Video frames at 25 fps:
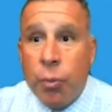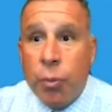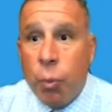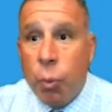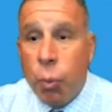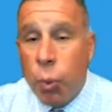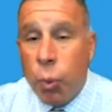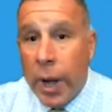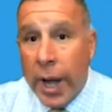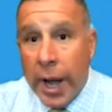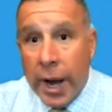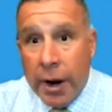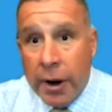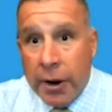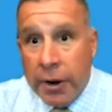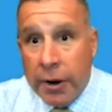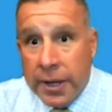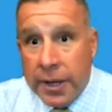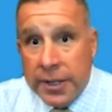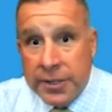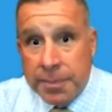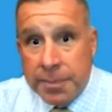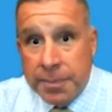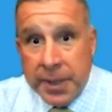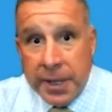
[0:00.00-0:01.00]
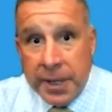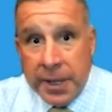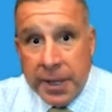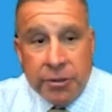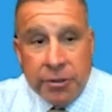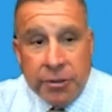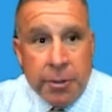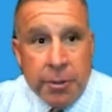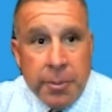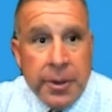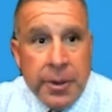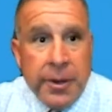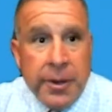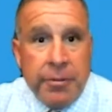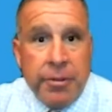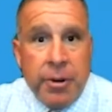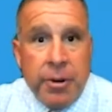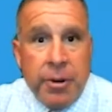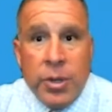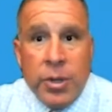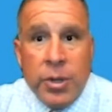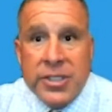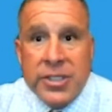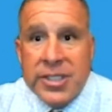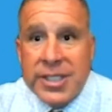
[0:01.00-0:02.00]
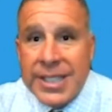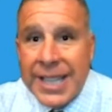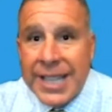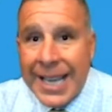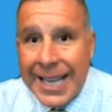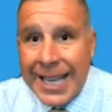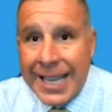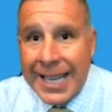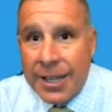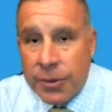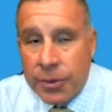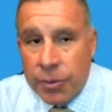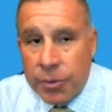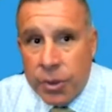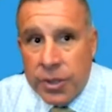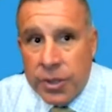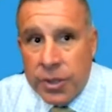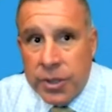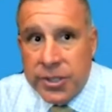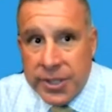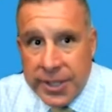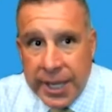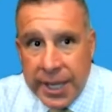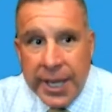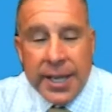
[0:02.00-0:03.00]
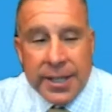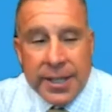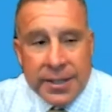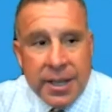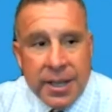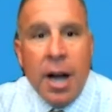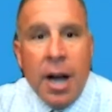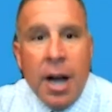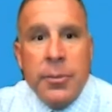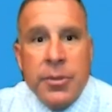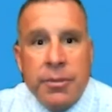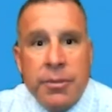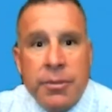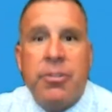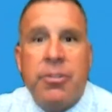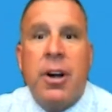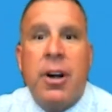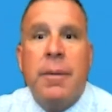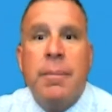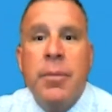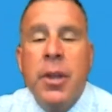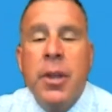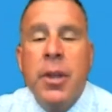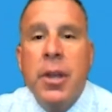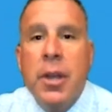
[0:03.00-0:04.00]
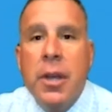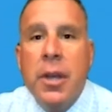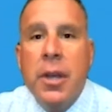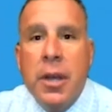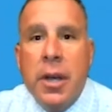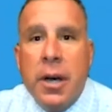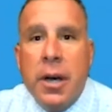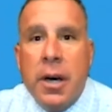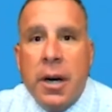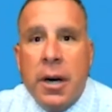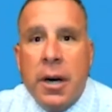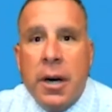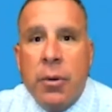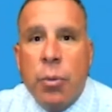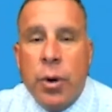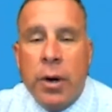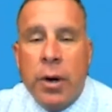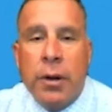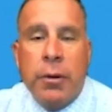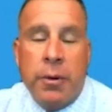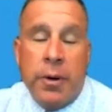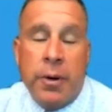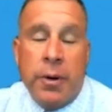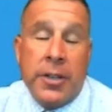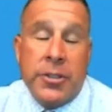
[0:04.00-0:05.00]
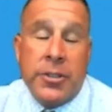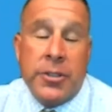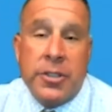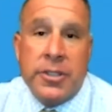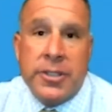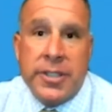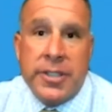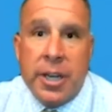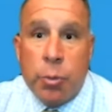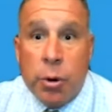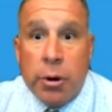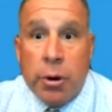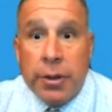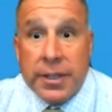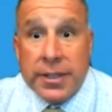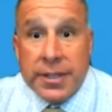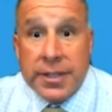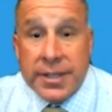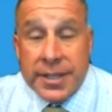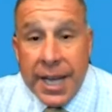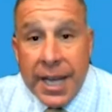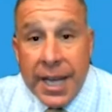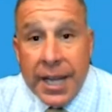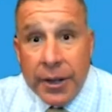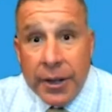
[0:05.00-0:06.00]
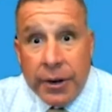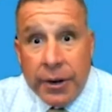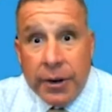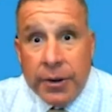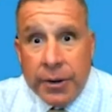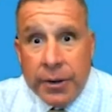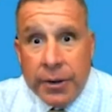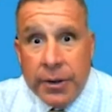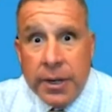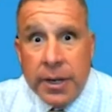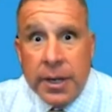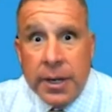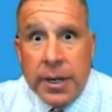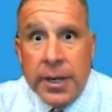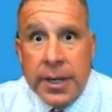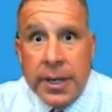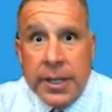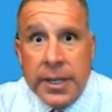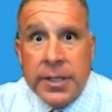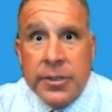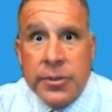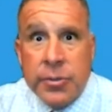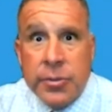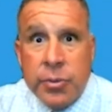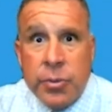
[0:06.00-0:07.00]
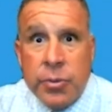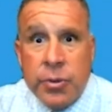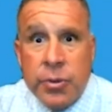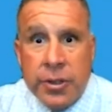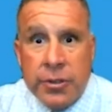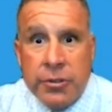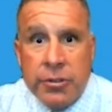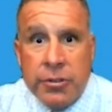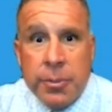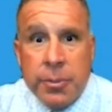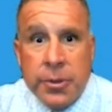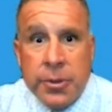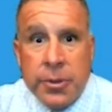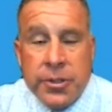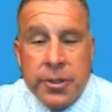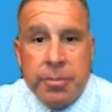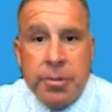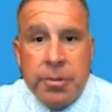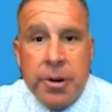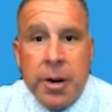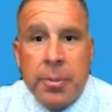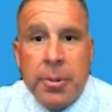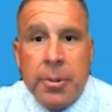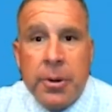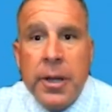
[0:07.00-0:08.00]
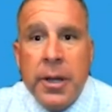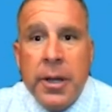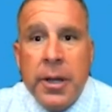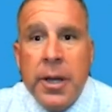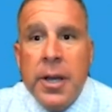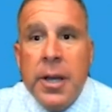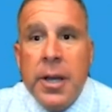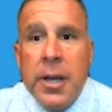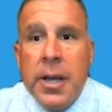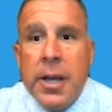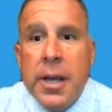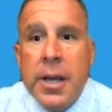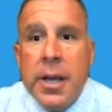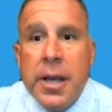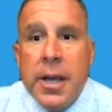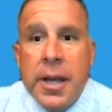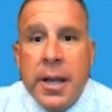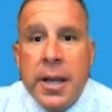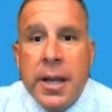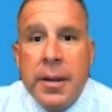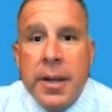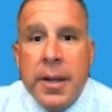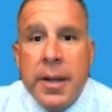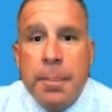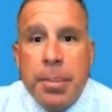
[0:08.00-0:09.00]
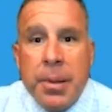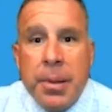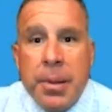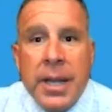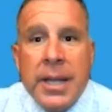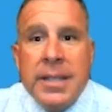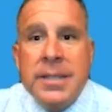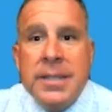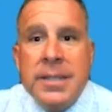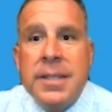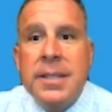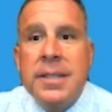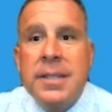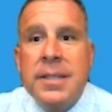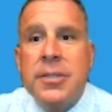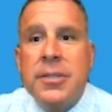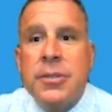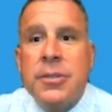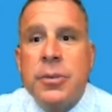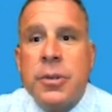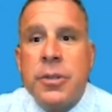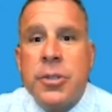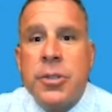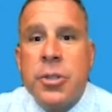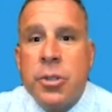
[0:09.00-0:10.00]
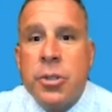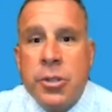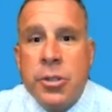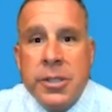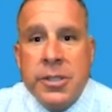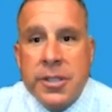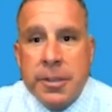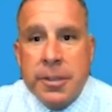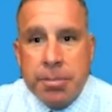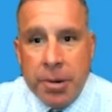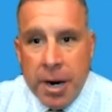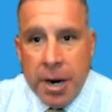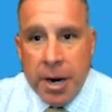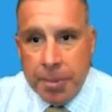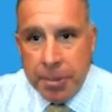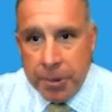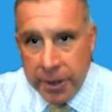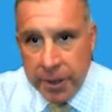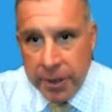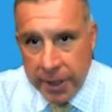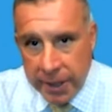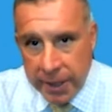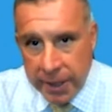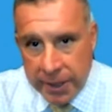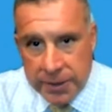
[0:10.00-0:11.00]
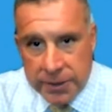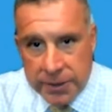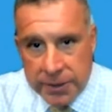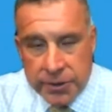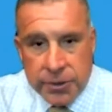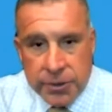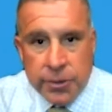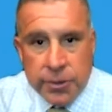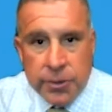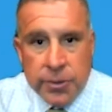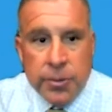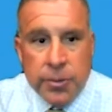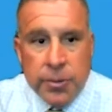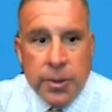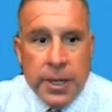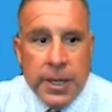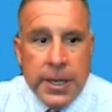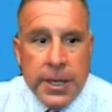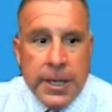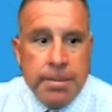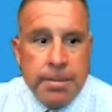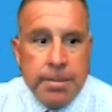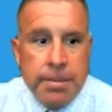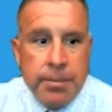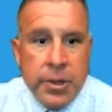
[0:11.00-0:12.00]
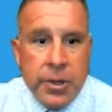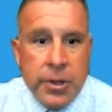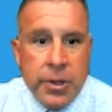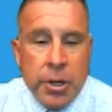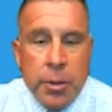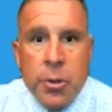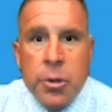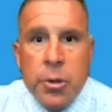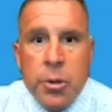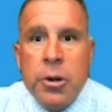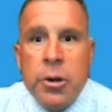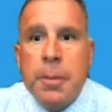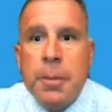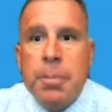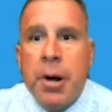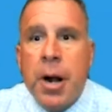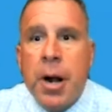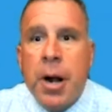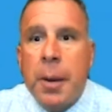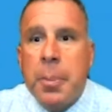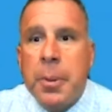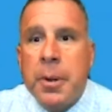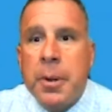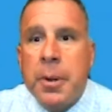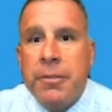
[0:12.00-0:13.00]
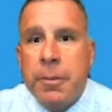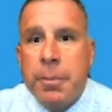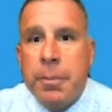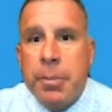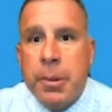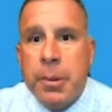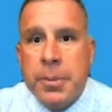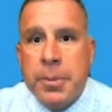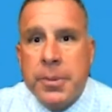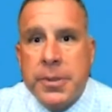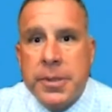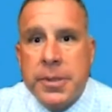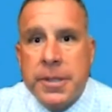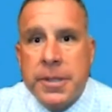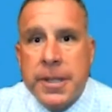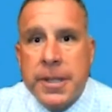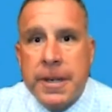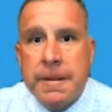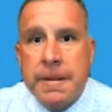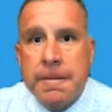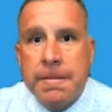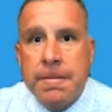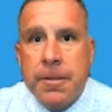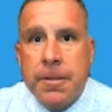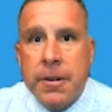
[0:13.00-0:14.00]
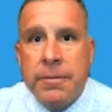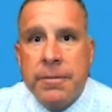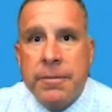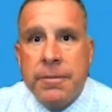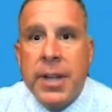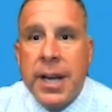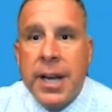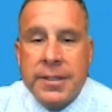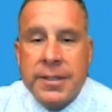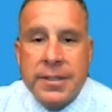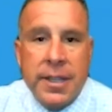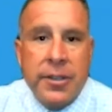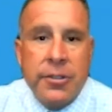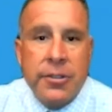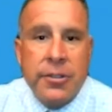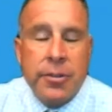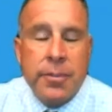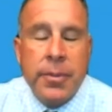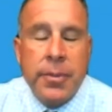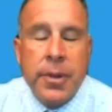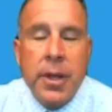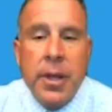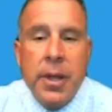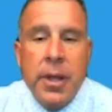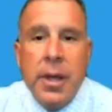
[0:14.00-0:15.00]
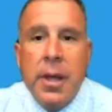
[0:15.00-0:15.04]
of where it's been contributed from, what state it comes from, where I should say where the settler is who contributes the property. It places or turns the property into community property for purposes of taxation.